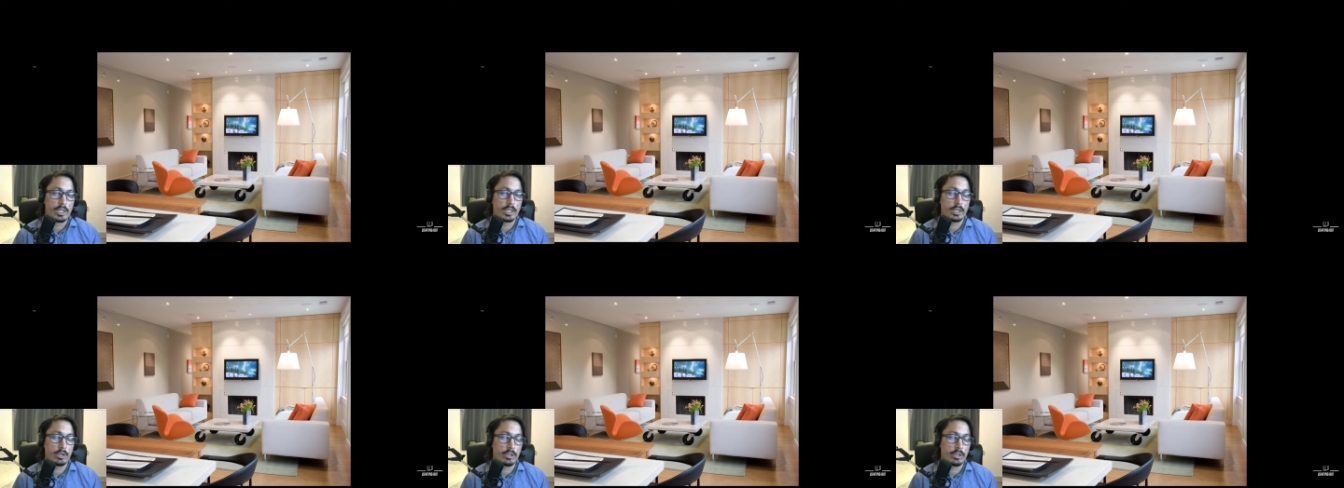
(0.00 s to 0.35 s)

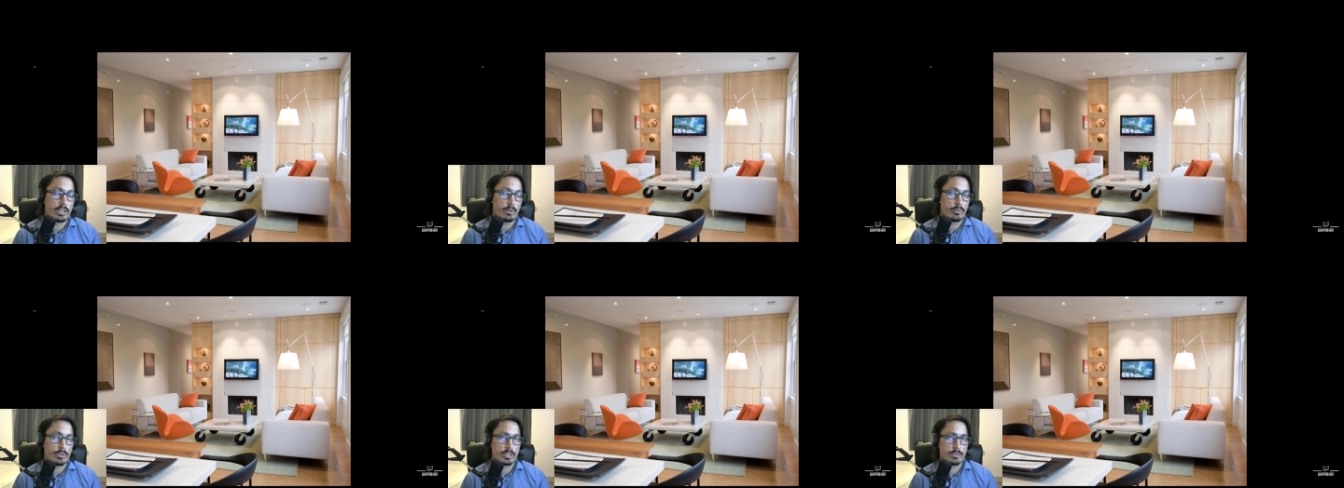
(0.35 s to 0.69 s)
Now the
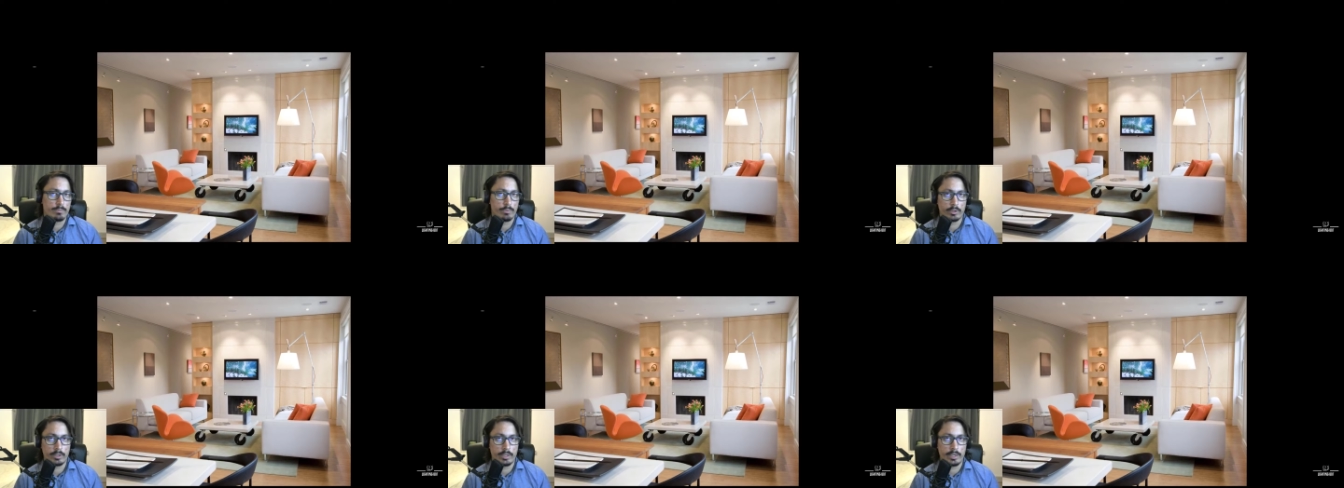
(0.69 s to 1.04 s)
thing with
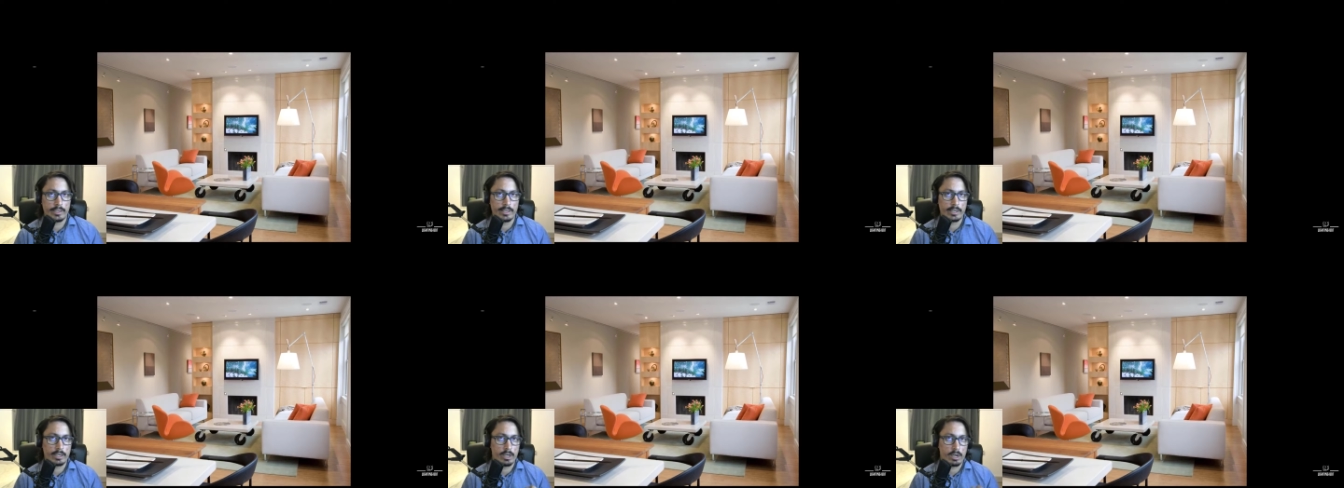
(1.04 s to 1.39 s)

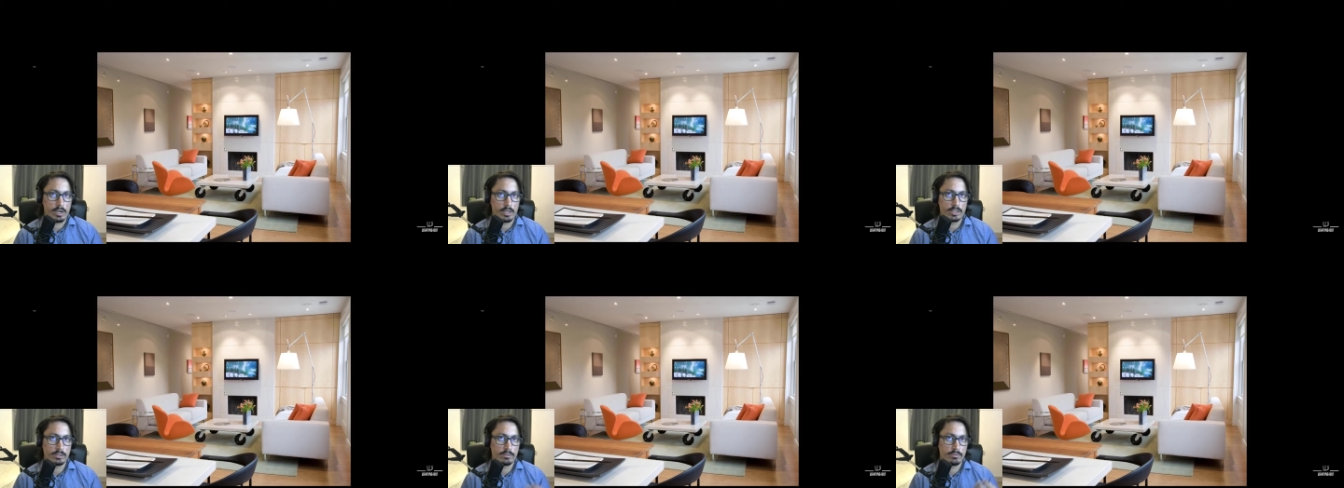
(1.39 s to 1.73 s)
spotlight, they
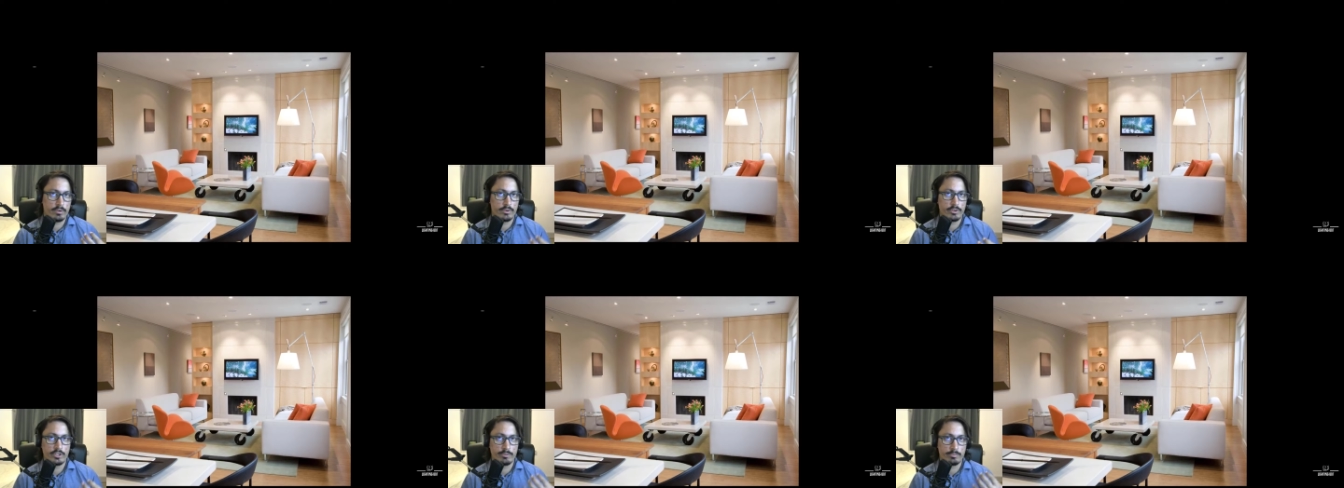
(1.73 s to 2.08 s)
cast a
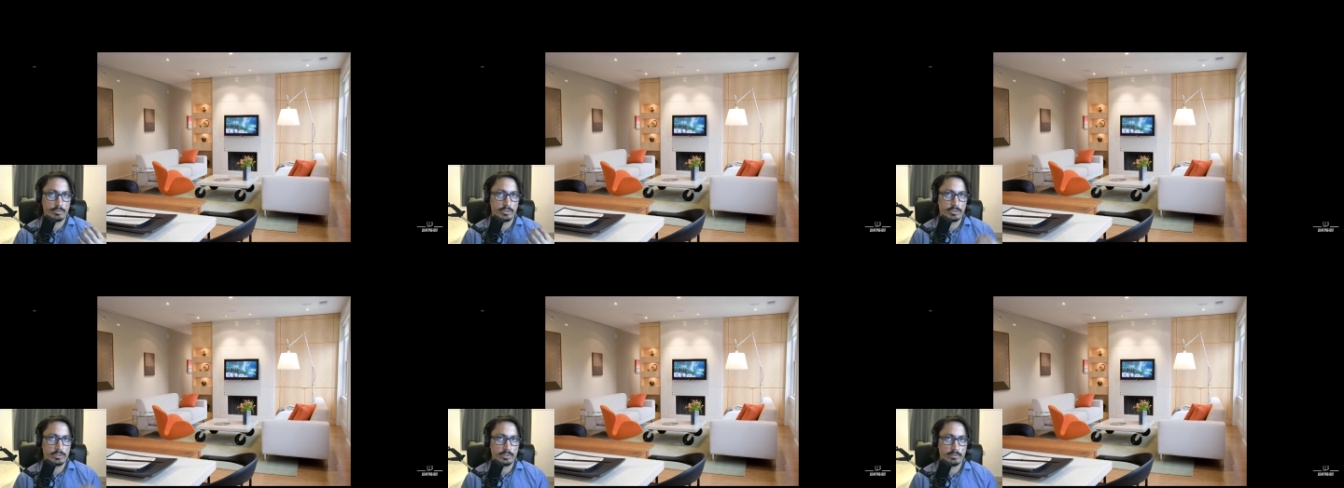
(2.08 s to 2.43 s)
very
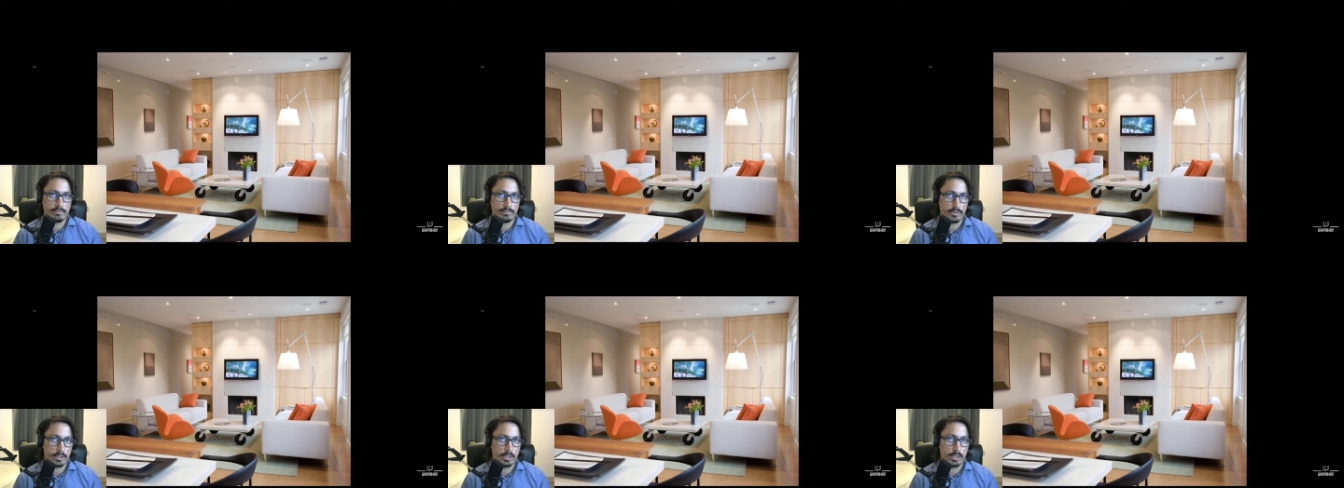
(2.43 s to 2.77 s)

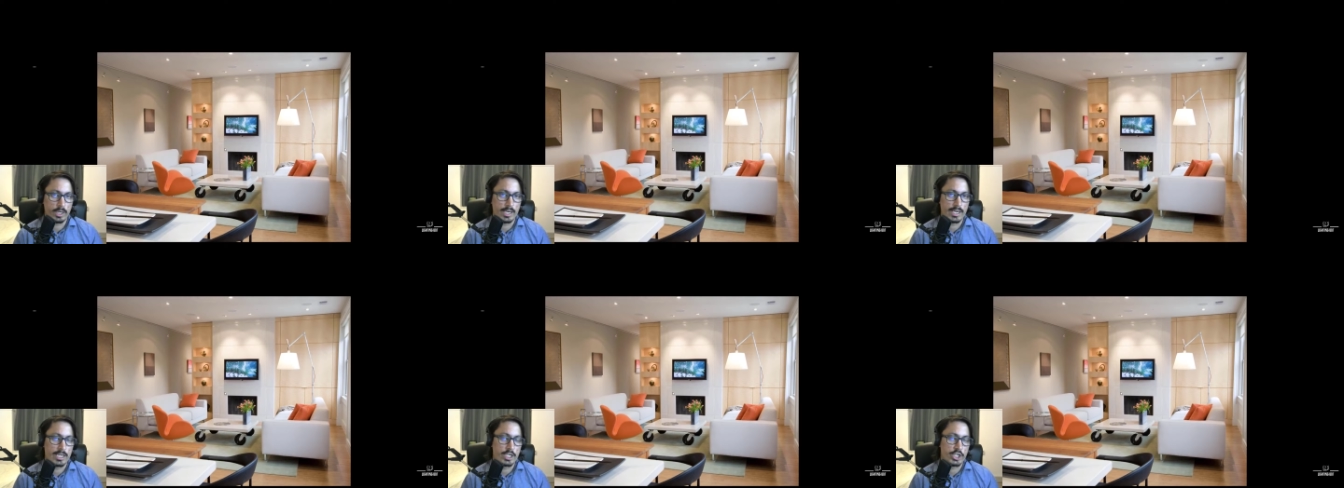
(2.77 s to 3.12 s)
specific
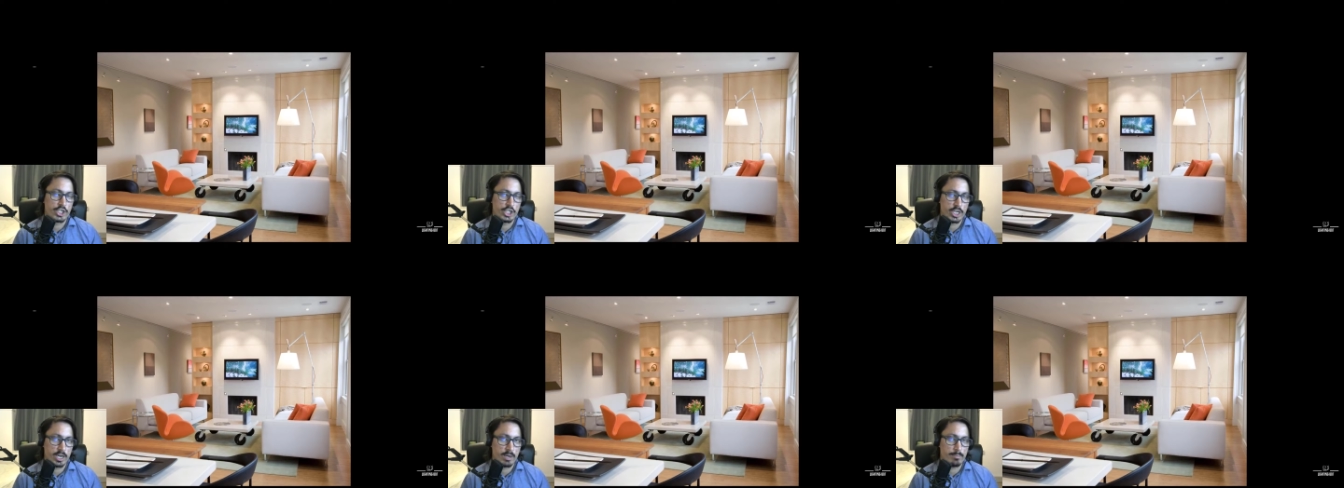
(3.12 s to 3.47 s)

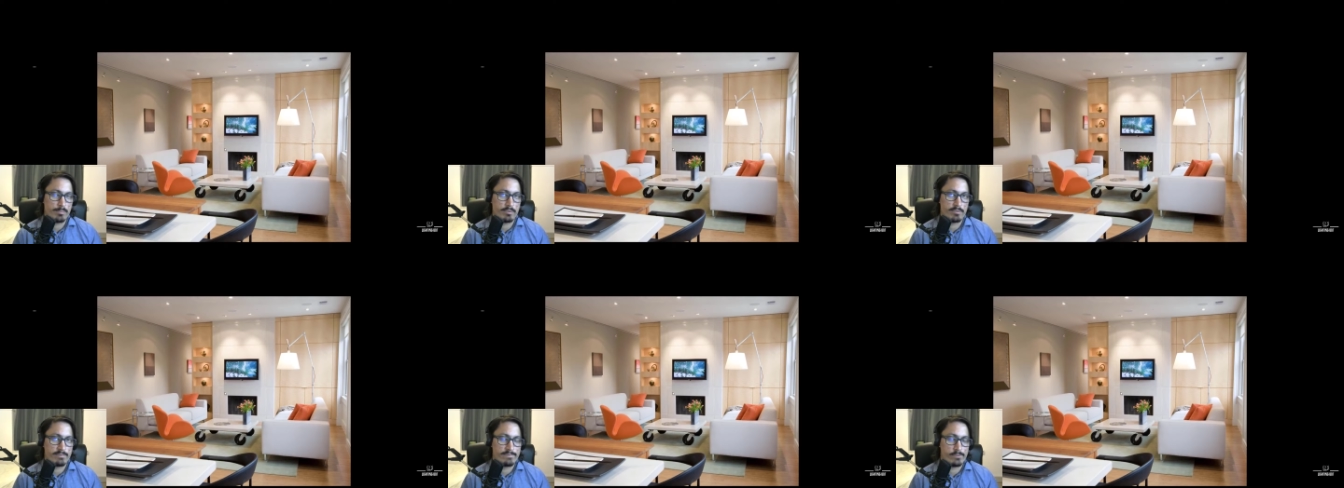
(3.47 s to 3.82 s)

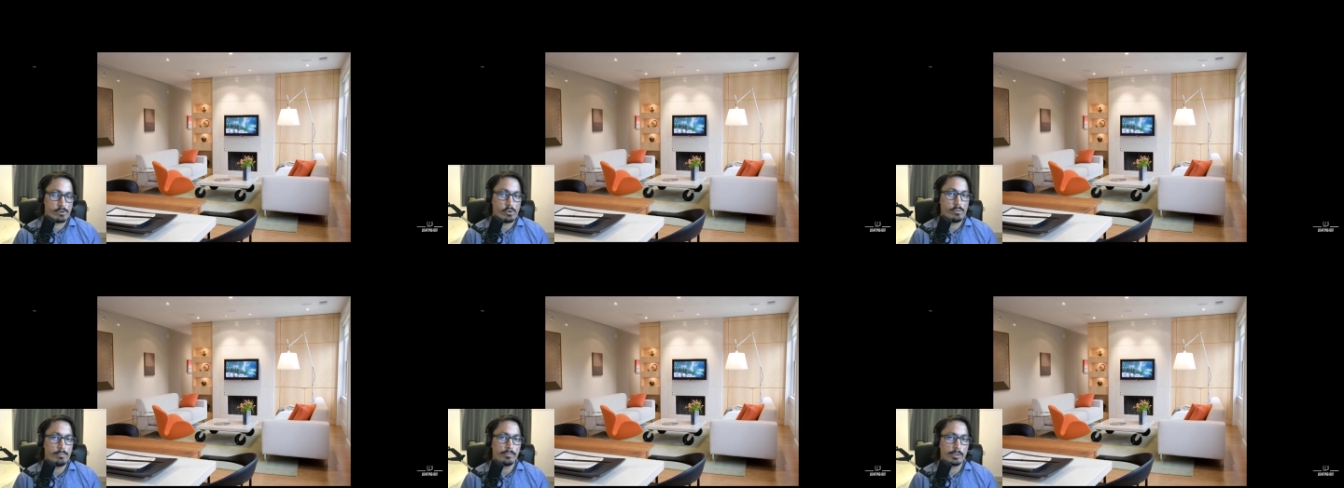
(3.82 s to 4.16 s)
shape and
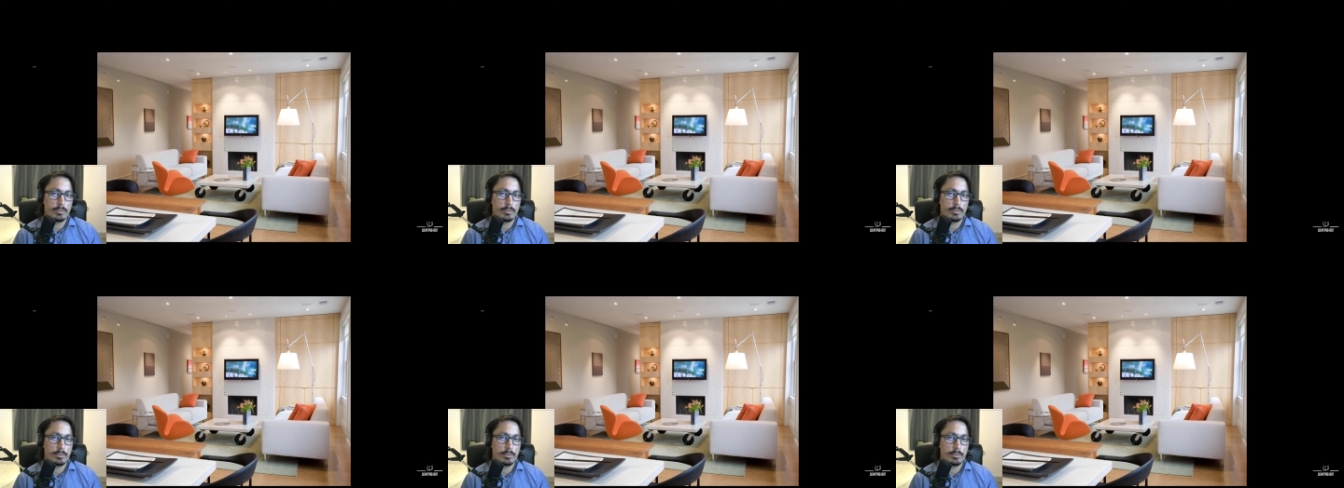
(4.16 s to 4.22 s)
form